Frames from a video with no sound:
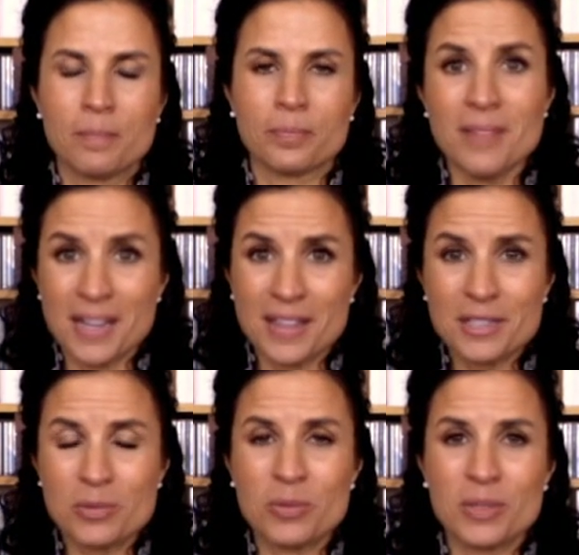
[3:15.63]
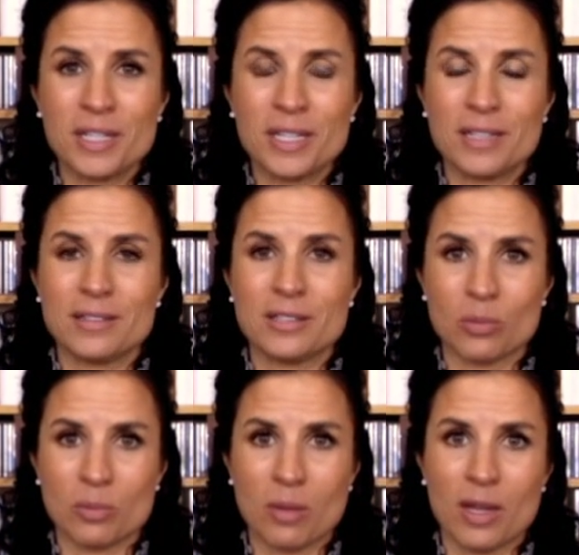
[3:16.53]
And that's what we need to
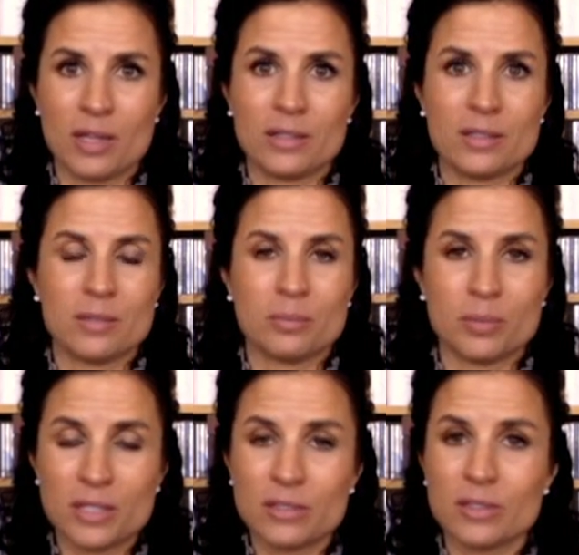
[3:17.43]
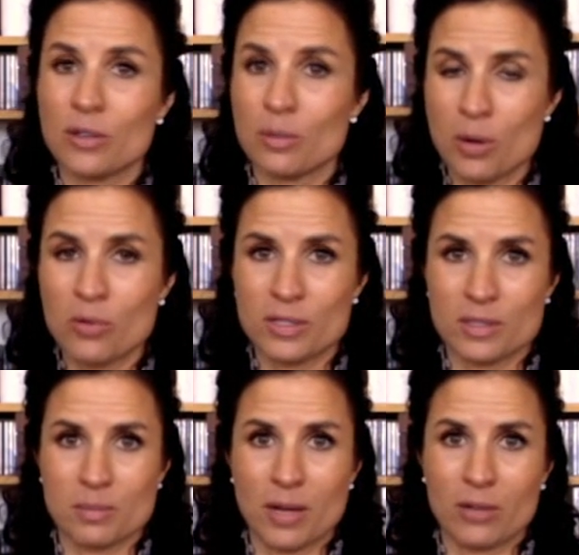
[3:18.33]
remind particularly your opponents
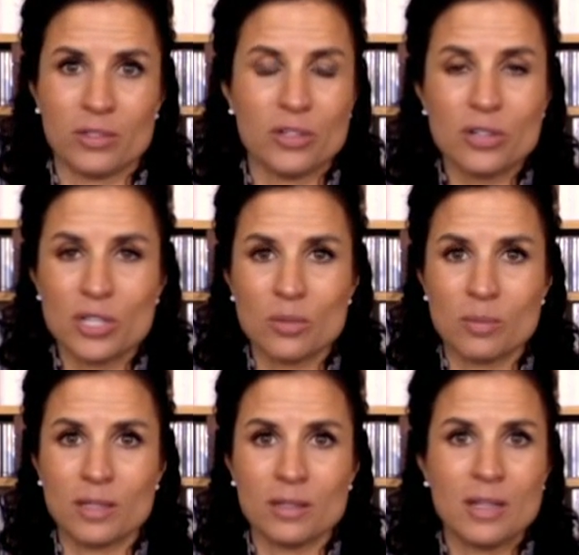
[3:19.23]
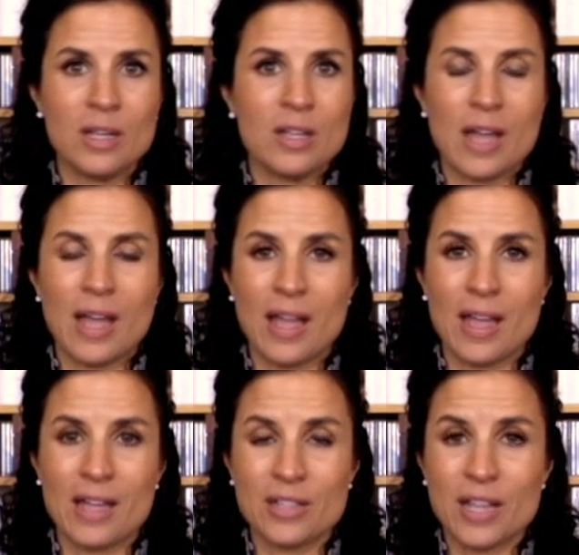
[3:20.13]
about. You're human,
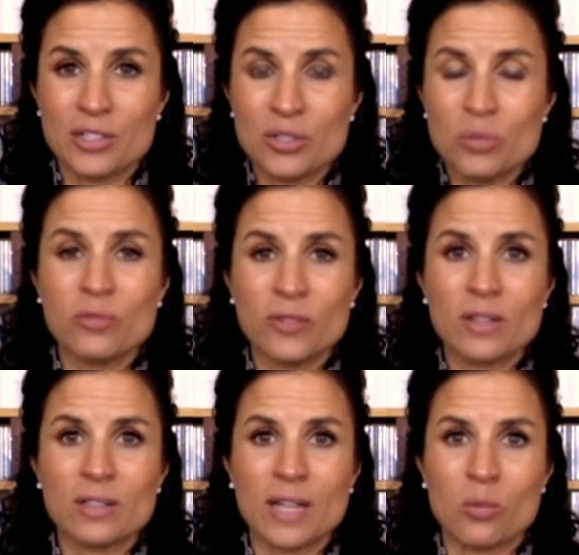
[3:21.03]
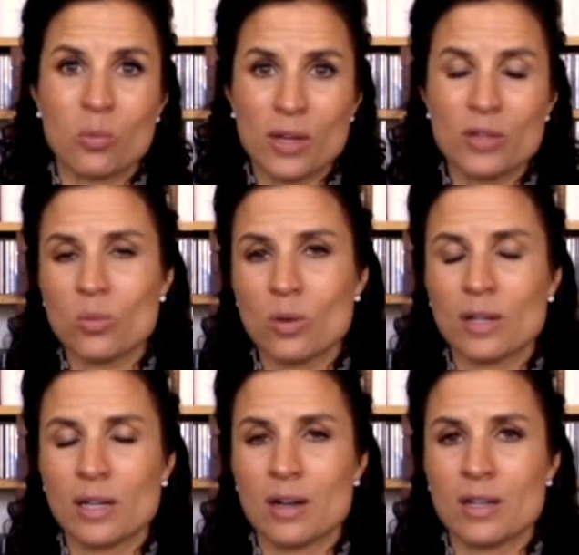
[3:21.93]
and you feel like what you're
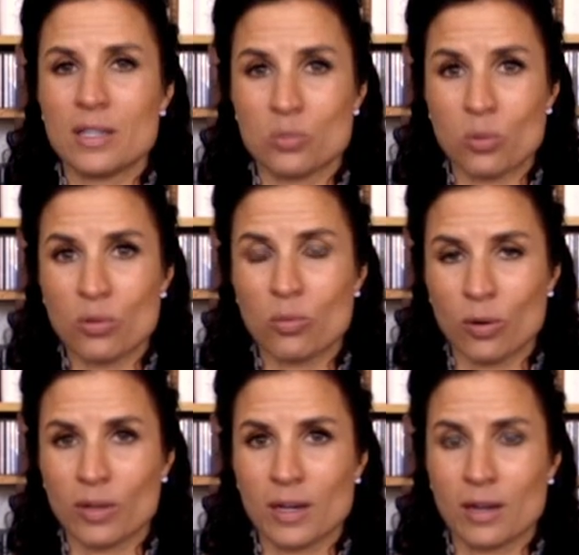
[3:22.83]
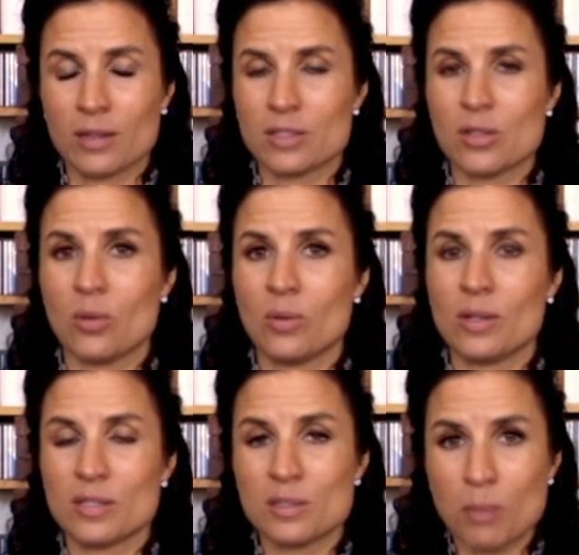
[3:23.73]
working on is worth working on. So
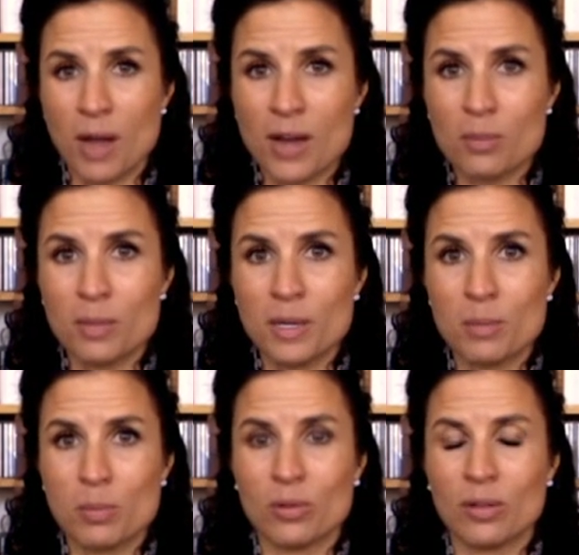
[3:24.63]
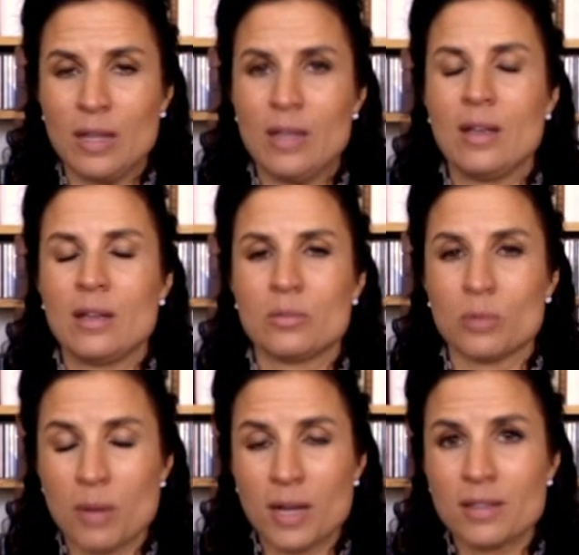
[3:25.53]
inspire people and
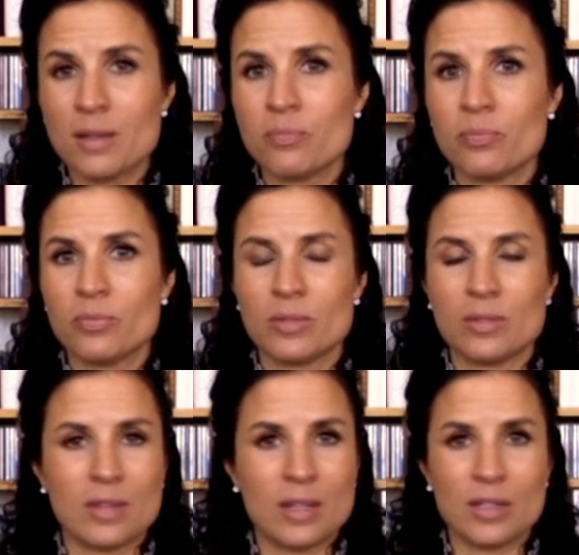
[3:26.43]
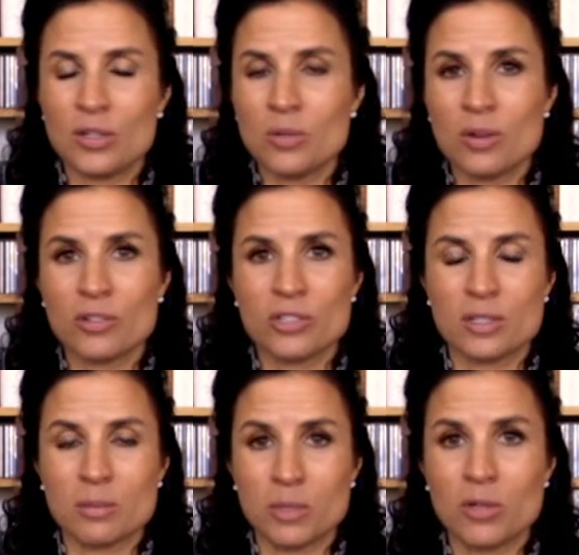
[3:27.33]
remind them that you are just
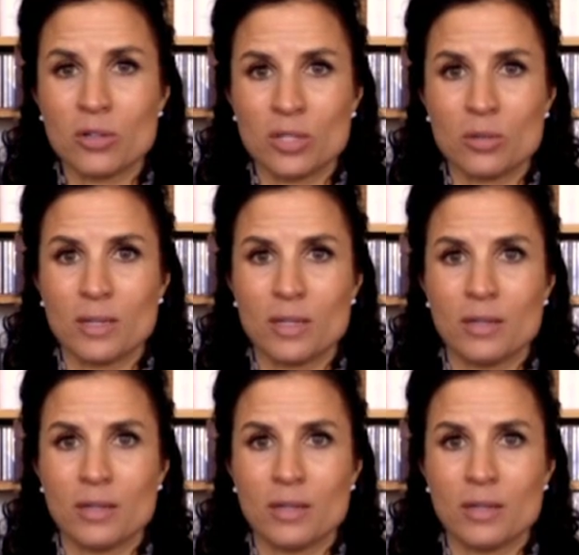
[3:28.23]
a mere human